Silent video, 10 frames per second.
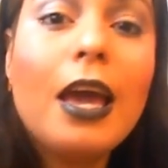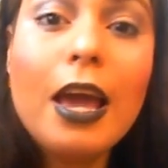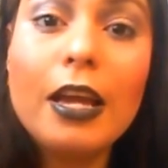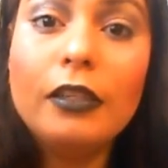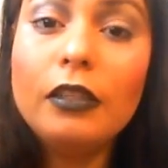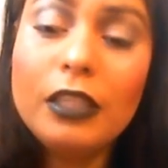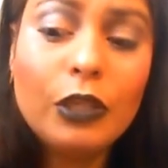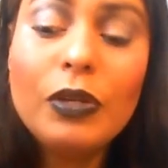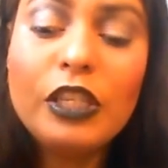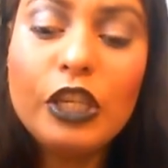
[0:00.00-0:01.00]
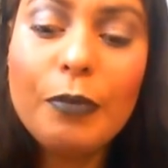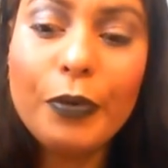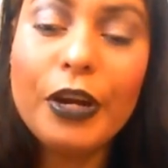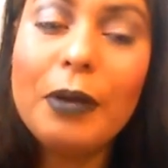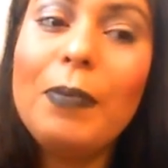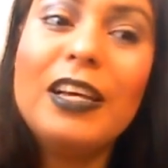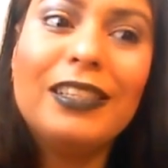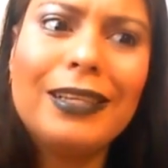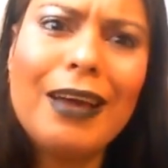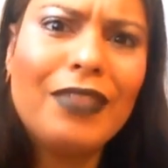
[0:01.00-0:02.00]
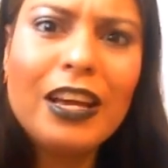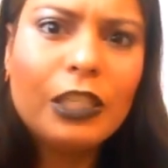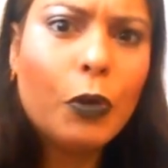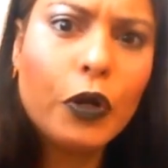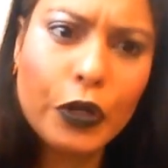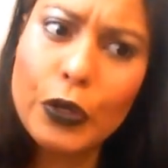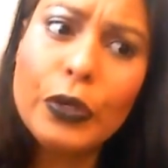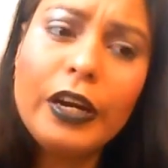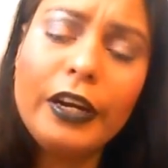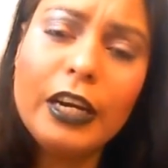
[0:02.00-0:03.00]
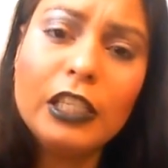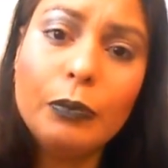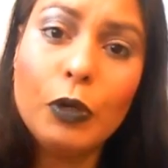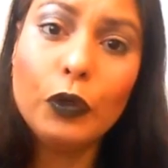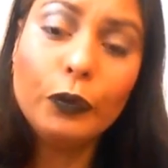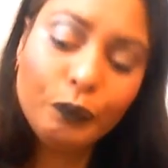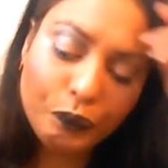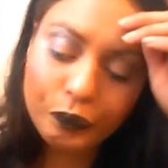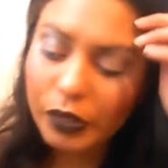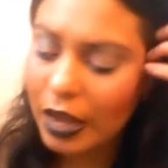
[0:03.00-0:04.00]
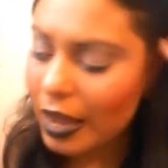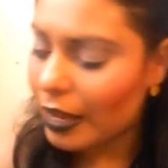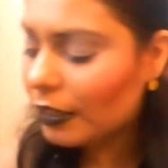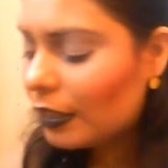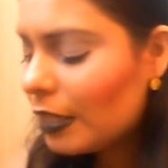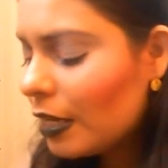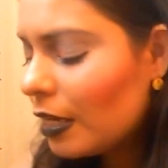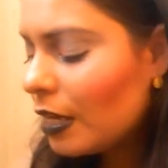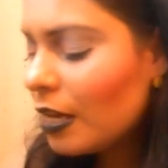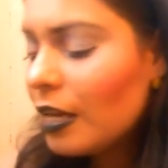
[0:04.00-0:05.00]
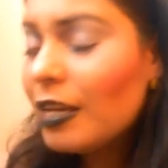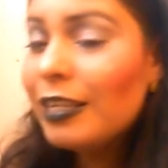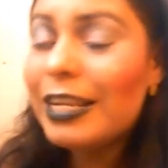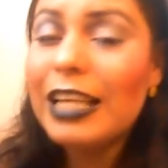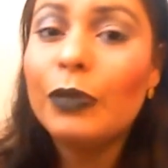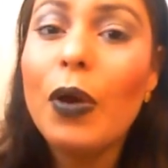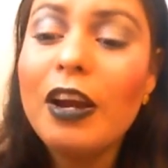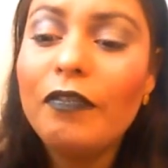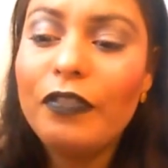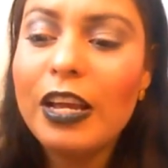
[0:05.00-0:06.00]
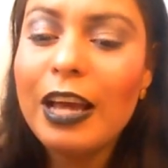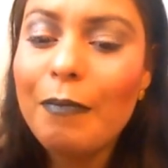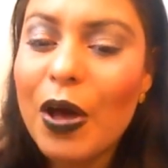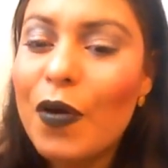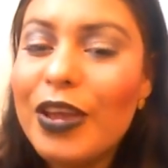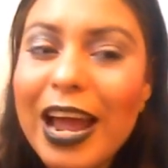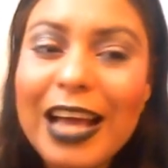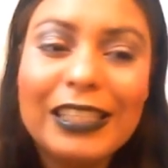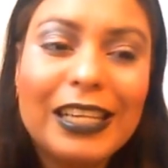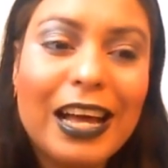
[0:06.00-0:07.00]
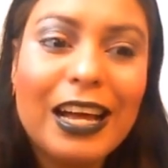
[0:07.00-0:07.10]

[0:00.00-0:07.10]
And this one's cheaper, plus I think it's more cuter. It's blue, and that's what I think about it.